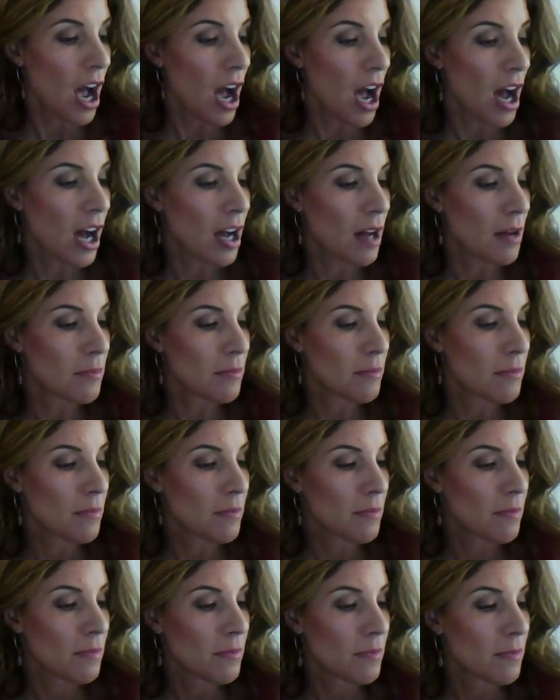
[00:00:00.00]

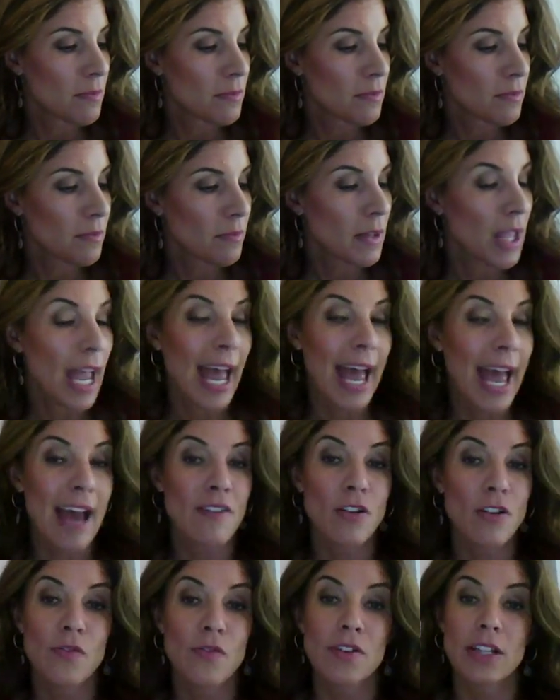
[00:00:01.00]

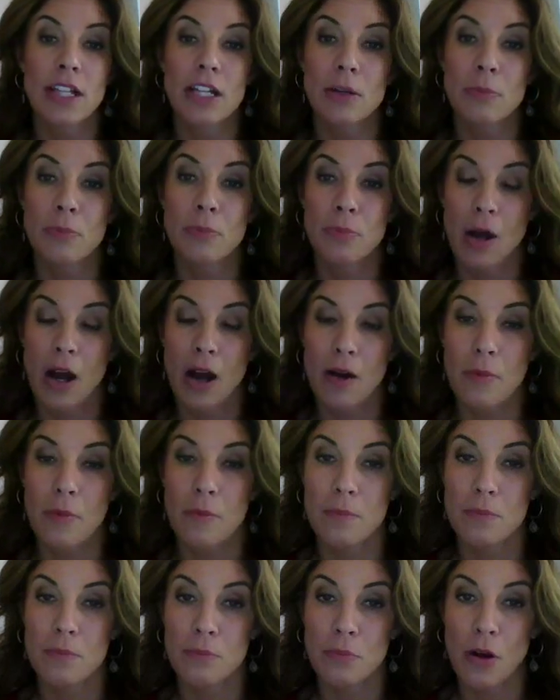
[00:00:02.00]
Have her fill out
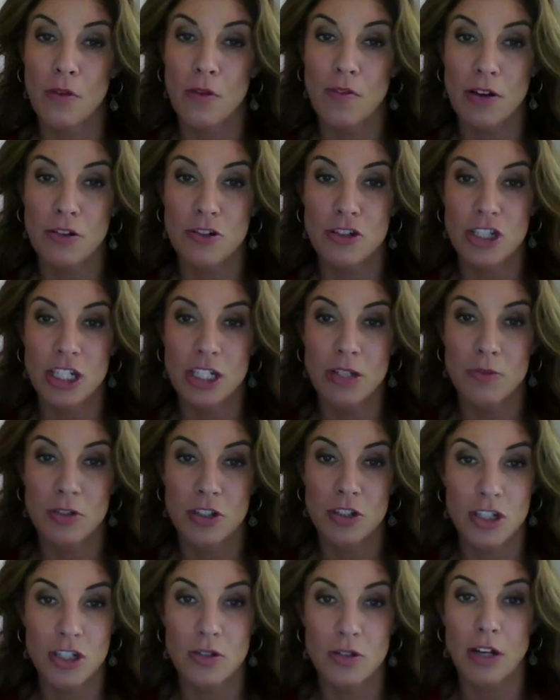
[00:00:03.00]
a profile sheet when
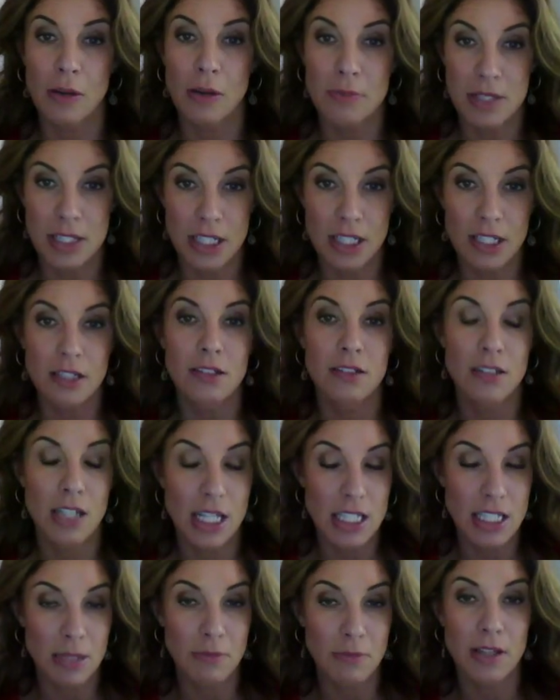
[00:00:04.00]
she comes in.
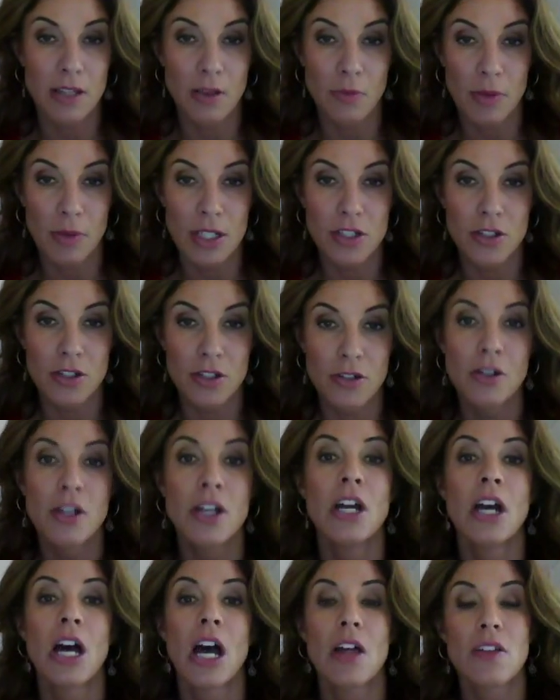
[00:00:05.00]
That's something that we do.
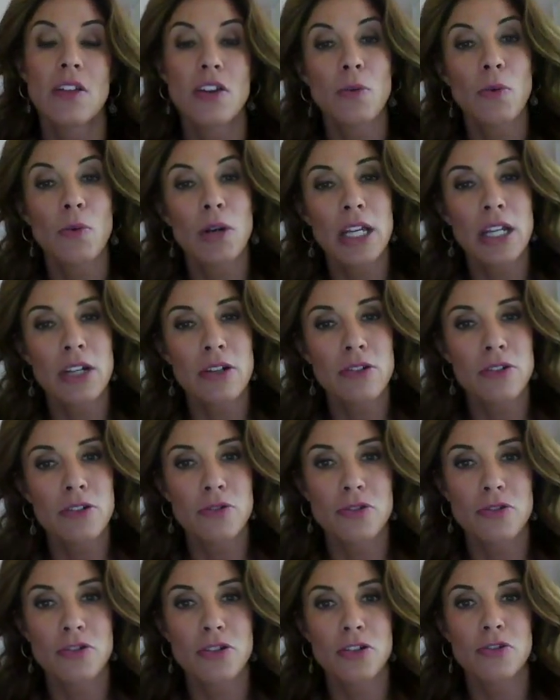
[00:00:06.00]
And then you want to
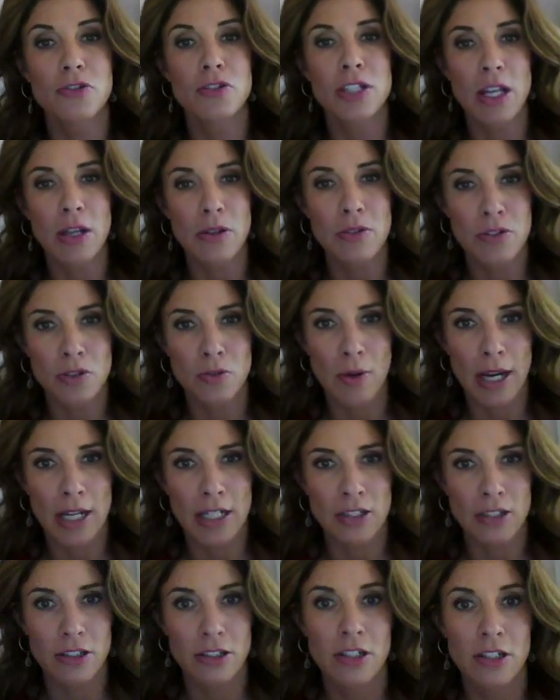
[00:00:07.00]
introduce her to your sales
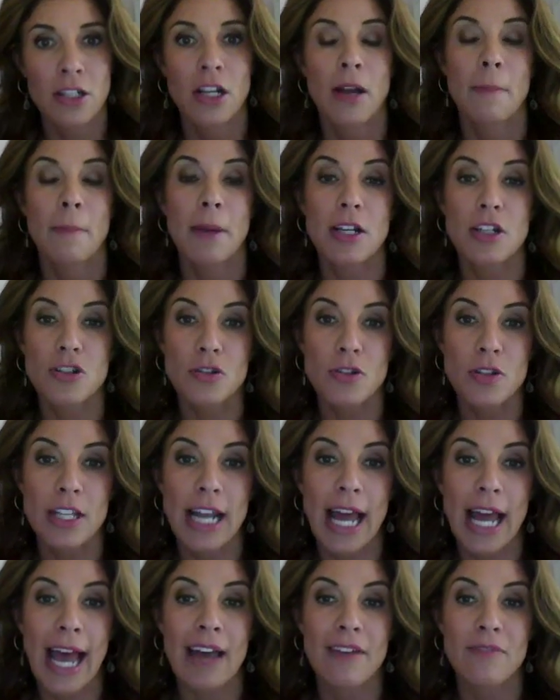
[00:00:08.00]
director. Make sure
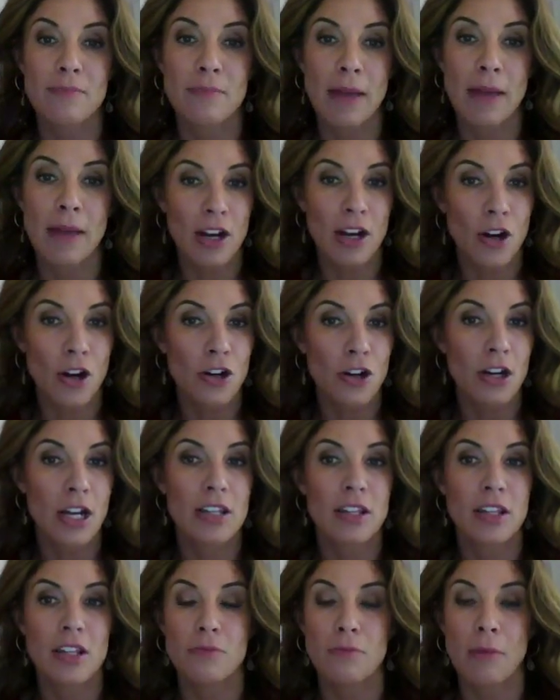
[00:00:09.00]
that I have met her
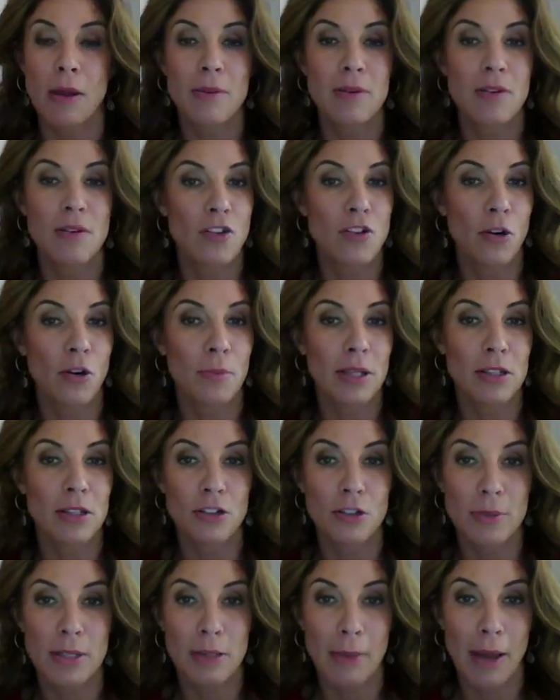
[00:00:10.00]
and that maybe you've told me a
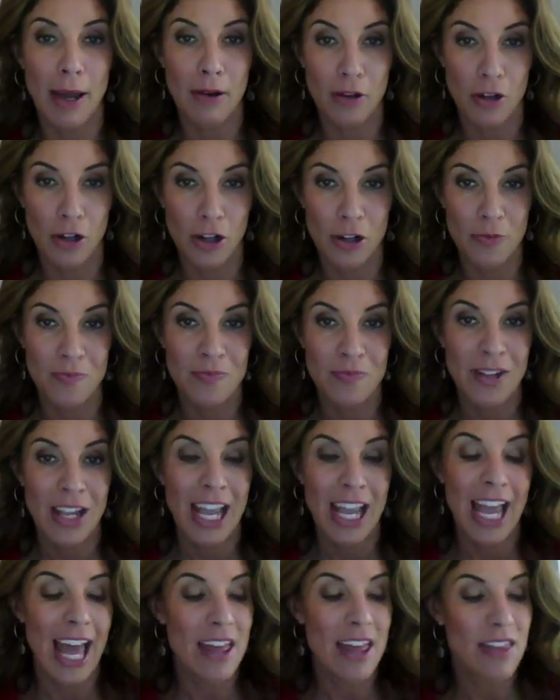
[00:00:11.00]
little bit about her.
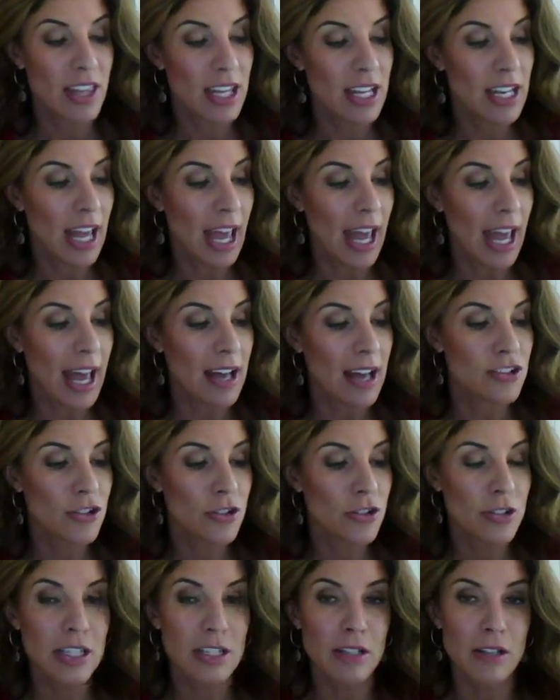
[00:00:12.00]
And then
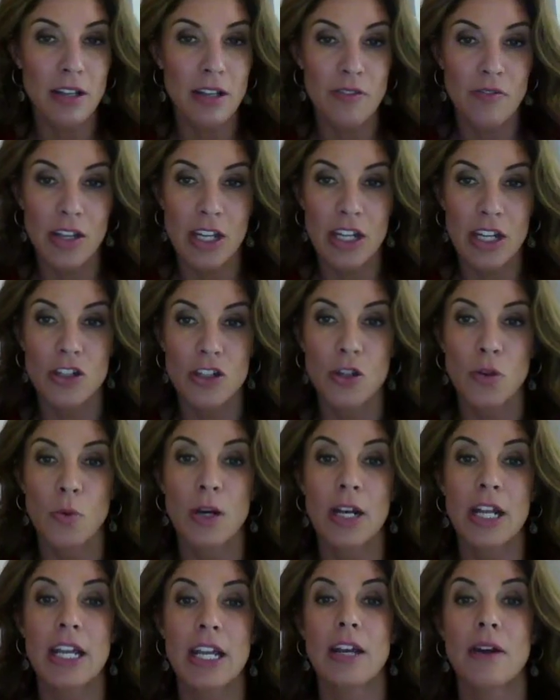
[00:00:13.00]
during the event,
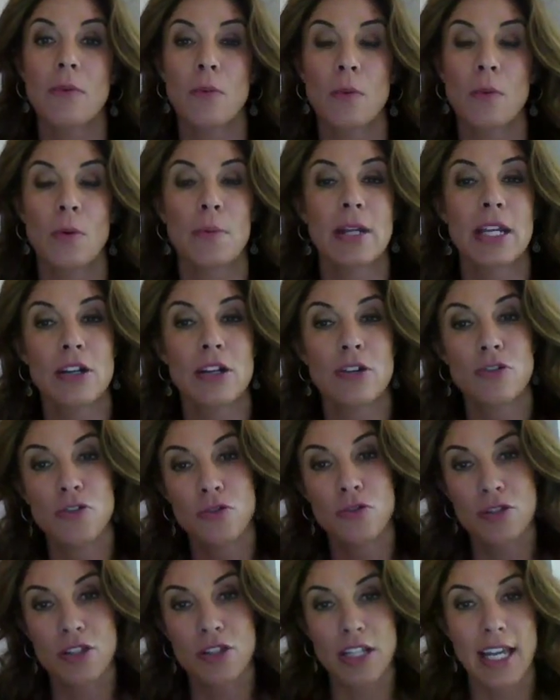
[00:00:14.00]
when we
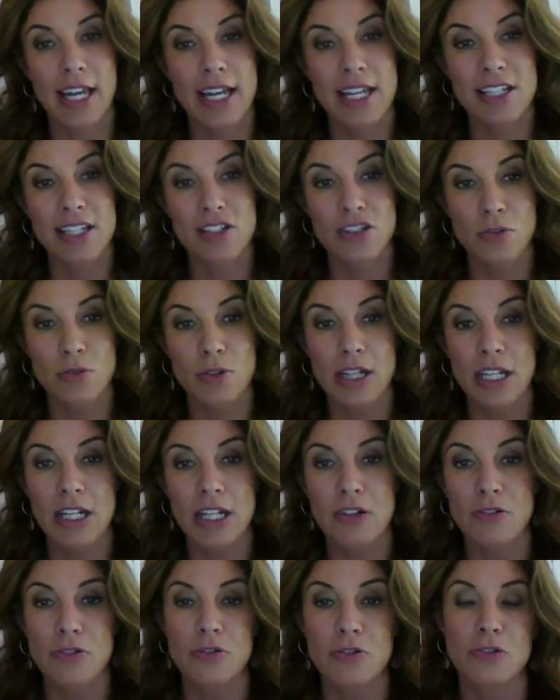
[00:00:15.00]
introduce the guest, you want to
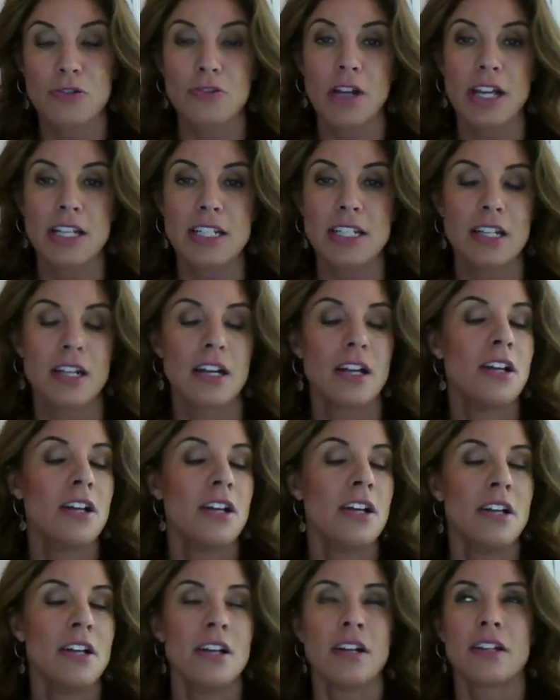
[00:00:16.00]
introduce her not to
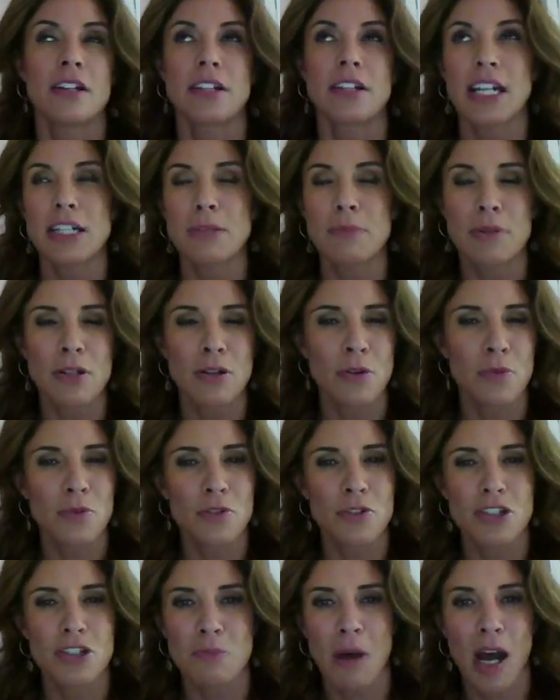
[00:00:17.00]
not to put her on
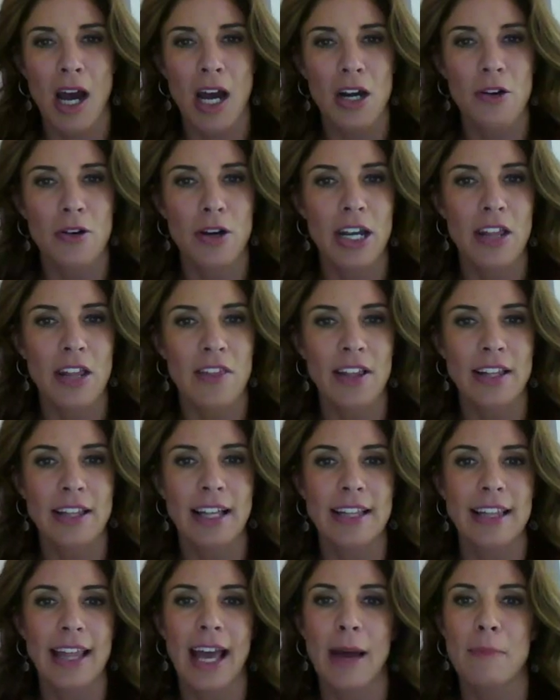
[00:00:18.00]
the spot or anything
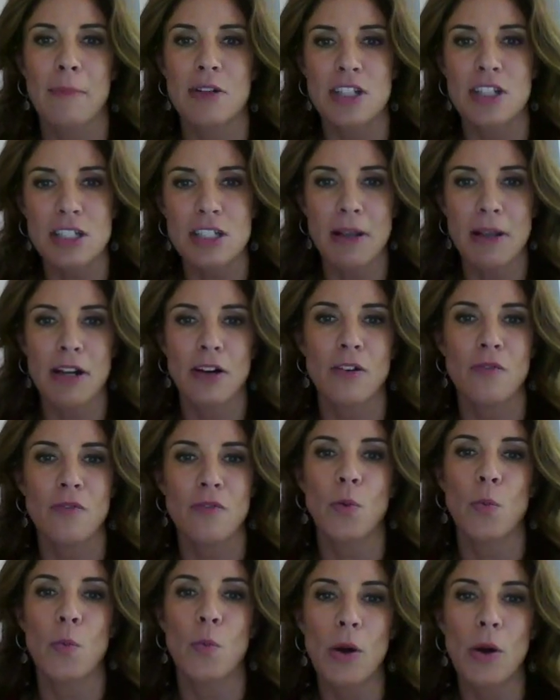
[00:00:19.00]
like that, but just make her
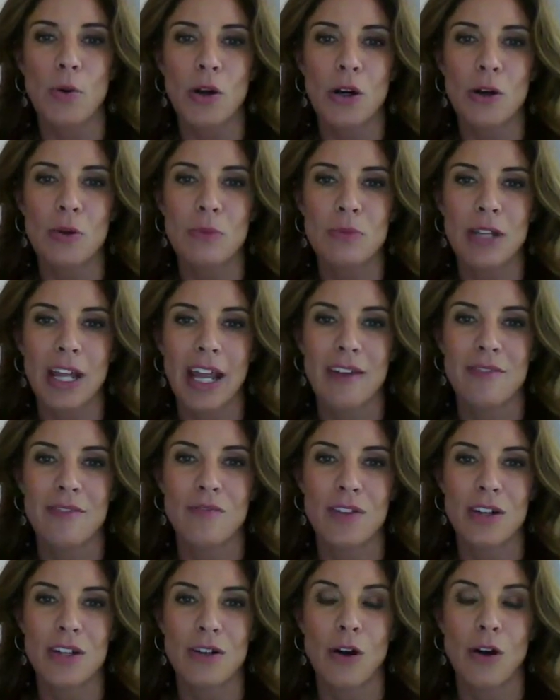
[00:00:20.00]
feel welcomed
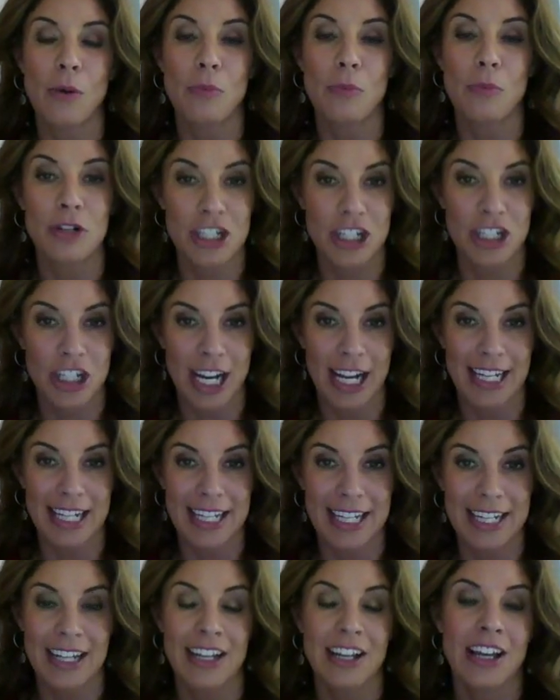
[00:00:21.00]
and feel
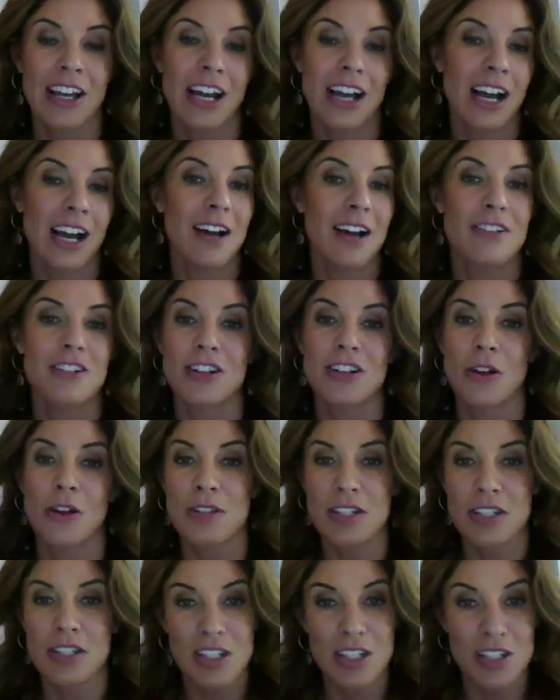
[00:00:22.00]
appreciated. You know,
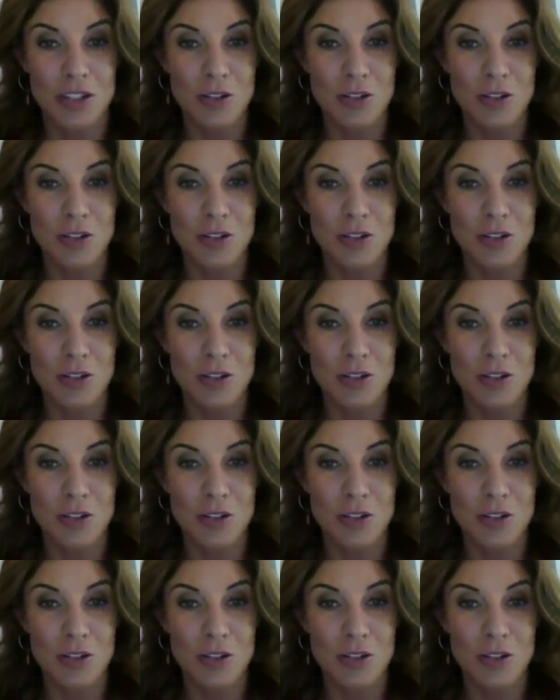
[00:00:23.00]
this is